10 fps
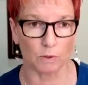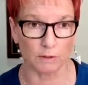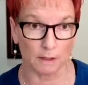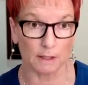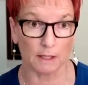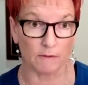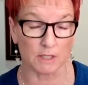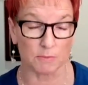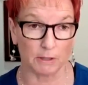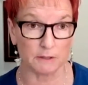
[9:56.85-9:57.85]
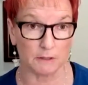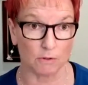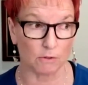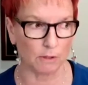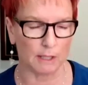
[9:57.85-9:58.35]
what the kind of experience that
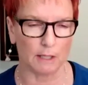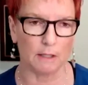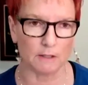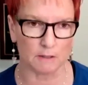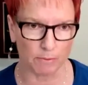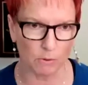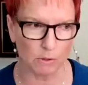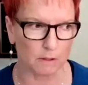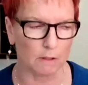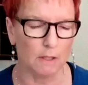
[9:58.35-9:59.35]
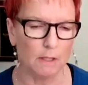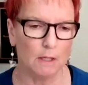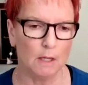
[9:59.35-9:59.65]
you're creating is important.